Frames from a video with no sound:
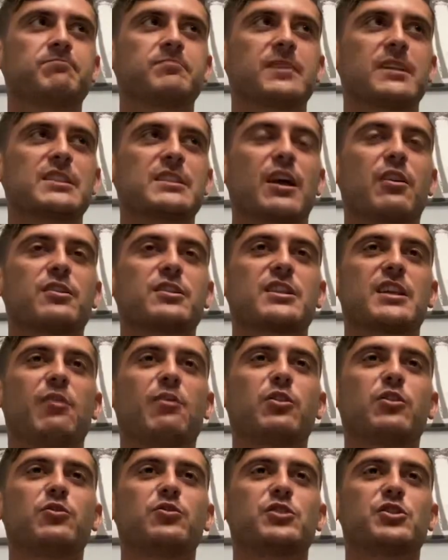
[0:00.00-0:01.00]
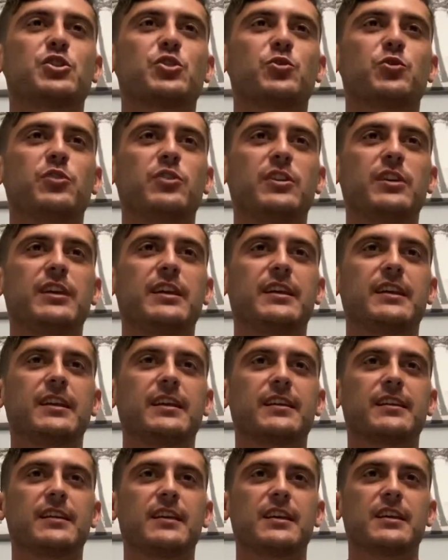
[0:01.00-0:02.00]
someone who's
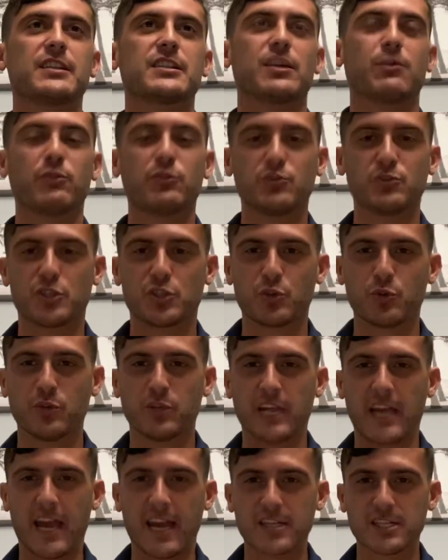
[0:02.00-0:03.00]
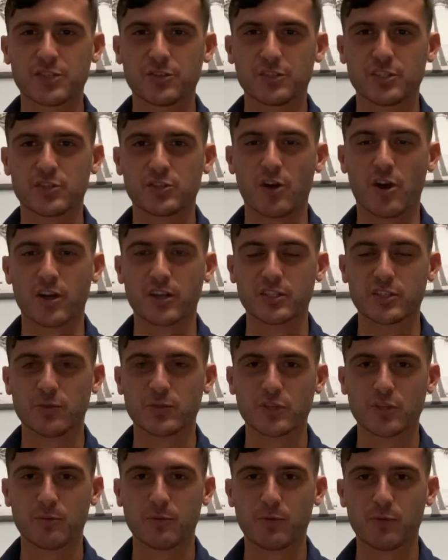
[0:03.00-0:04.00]
truly actually strong is
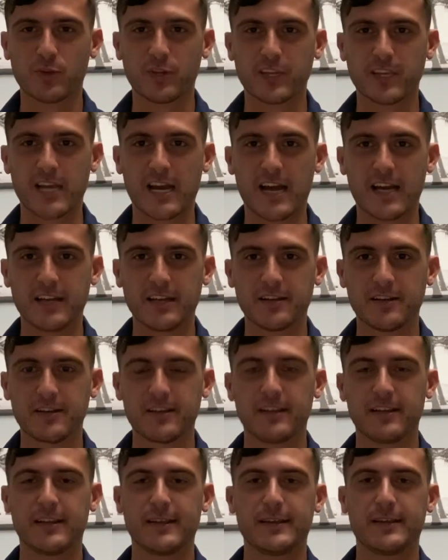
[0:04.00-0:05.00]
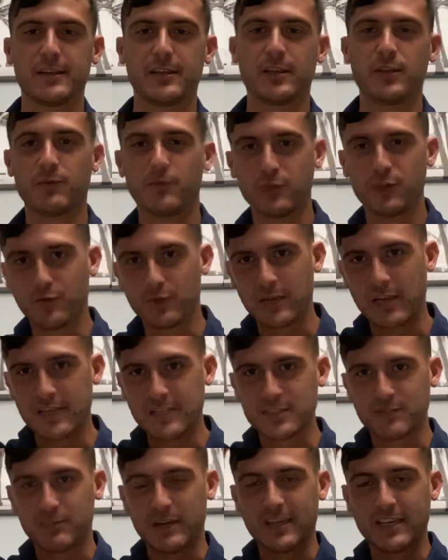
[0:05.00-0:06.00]
always going to be really kind. You
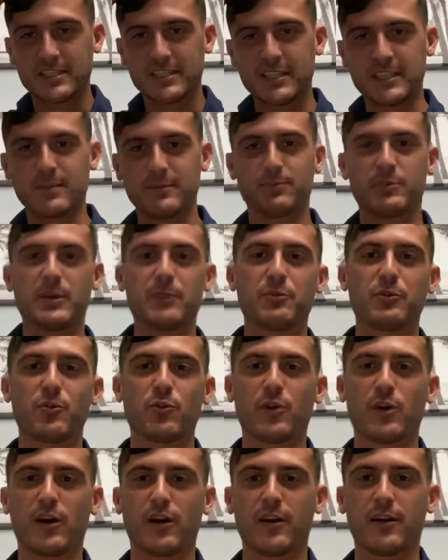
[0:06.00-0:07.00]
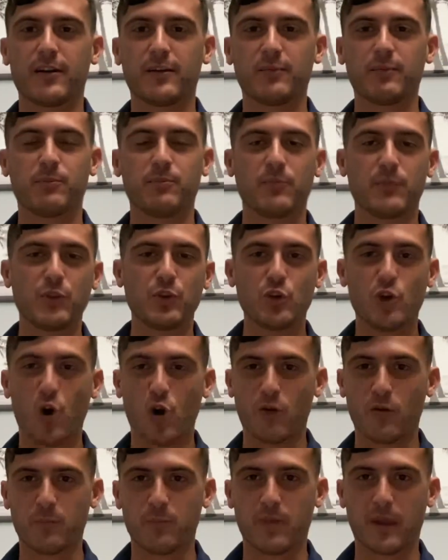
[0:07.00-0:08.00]
guys have probably seen people who are, you know,
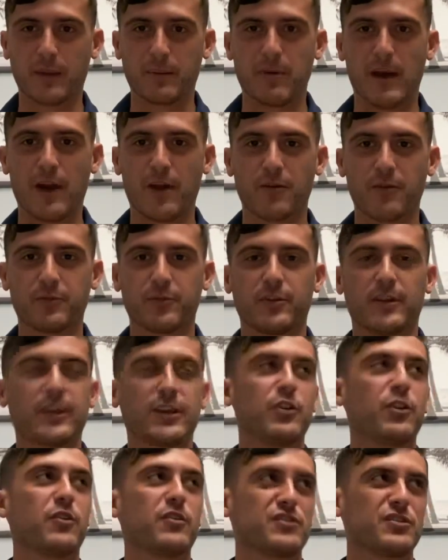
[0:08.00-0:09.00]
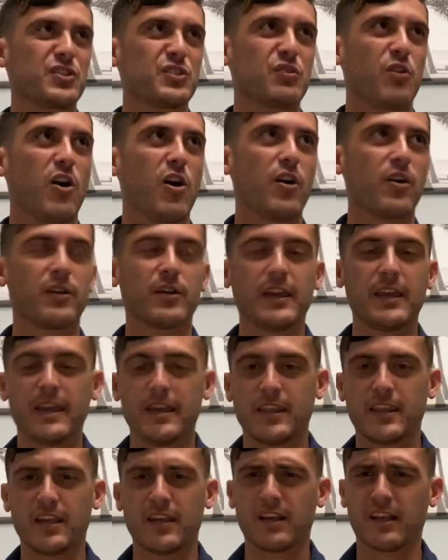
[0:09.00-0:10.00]
are like powerful. Like, you know, they're strong.
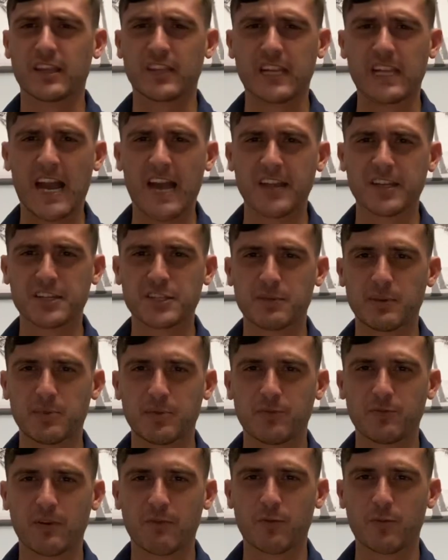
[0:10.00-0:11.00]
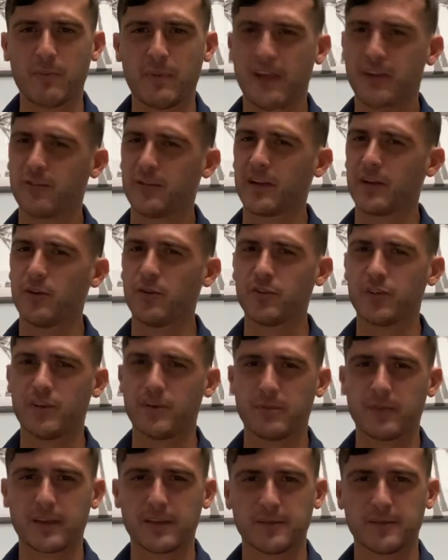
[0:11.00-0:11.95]
They're like the kindest people you've ever met. You're like, hold up,